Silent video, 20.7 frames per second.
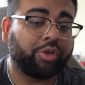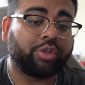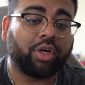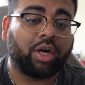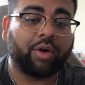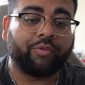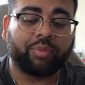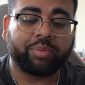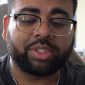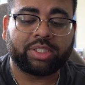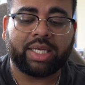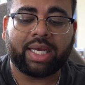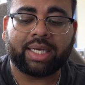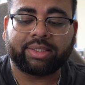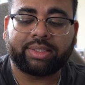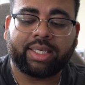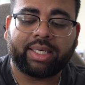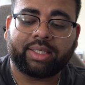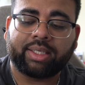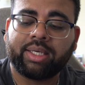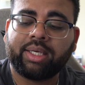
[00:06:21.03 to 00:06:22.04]
card from stack
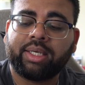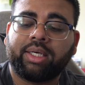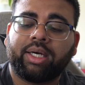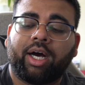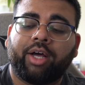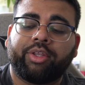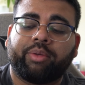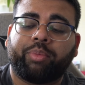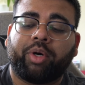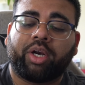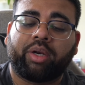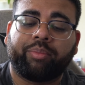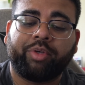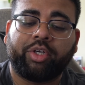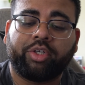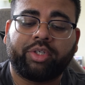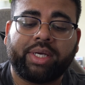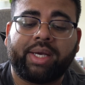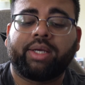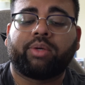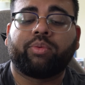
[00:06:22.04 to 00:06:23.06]
deck at the bottom of your
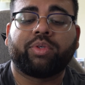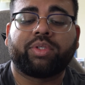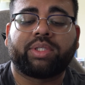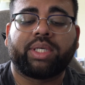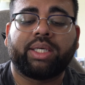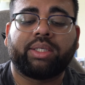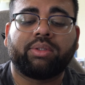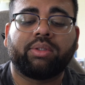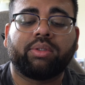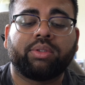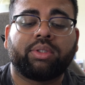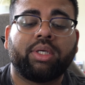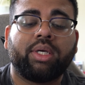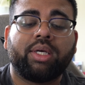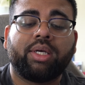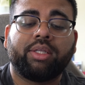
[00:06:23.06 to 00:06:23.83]
deck, recycled.